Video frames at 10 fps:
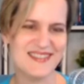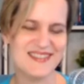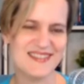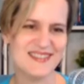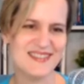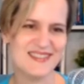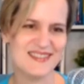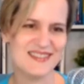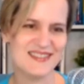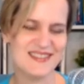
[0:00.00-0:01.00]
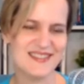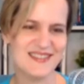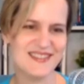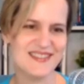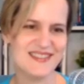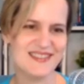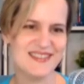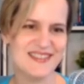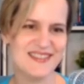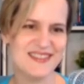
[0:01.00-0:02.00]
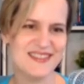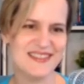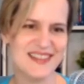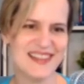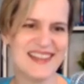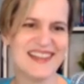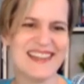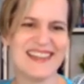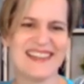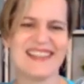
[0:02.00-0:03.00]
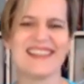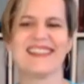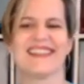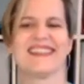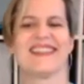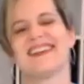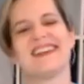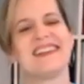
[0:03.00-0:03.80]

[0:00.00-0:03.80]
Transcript: This person isn't speaking.